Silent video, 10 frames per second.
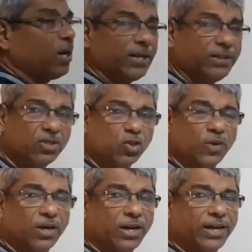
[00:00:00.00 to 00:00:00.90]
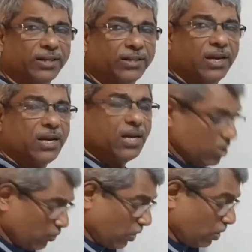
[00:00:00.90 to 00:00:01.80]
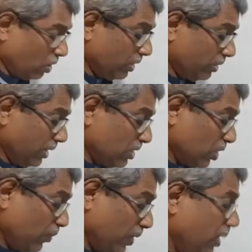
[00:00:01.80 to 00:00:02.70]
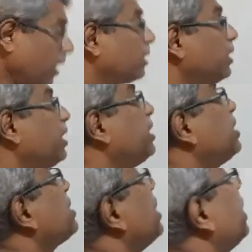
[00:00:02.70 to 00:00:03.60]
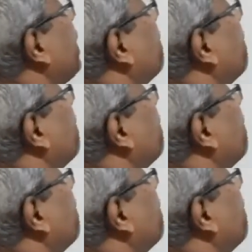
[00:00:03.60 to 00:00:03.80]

like this you will write. So what are the things given? That is m.